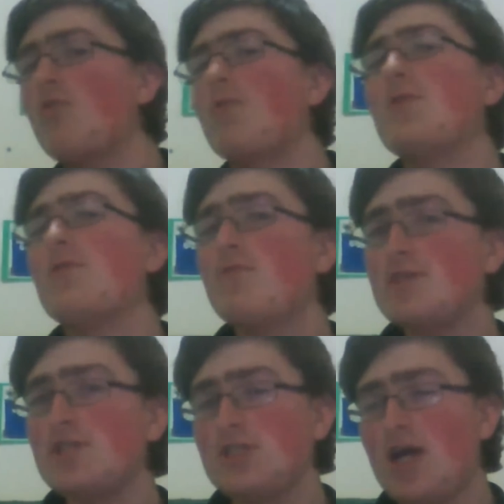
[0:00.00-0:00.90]
but the reason
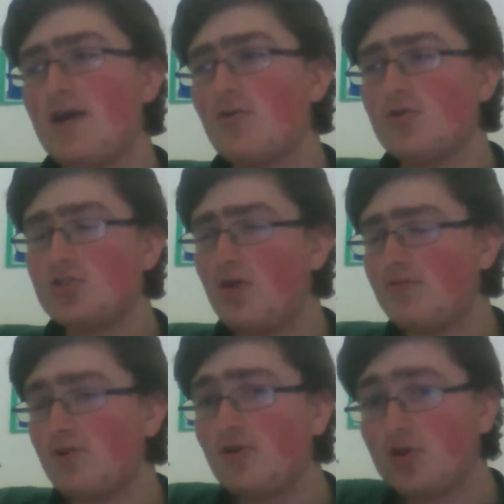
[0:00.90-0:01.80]
it's aggro is you have to
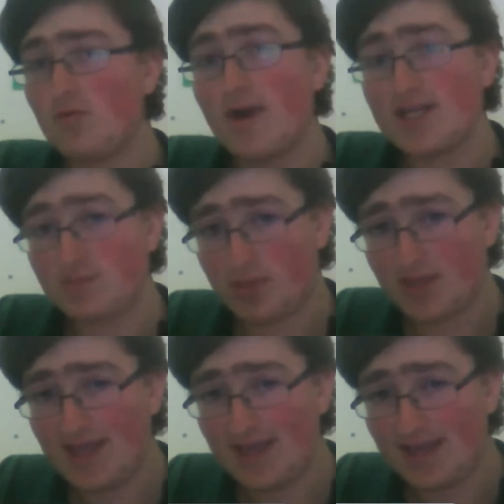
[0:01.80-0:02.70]
look at the way it's
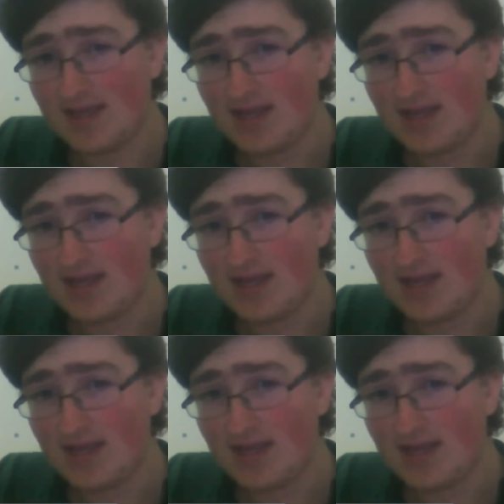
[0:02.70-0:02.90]
played.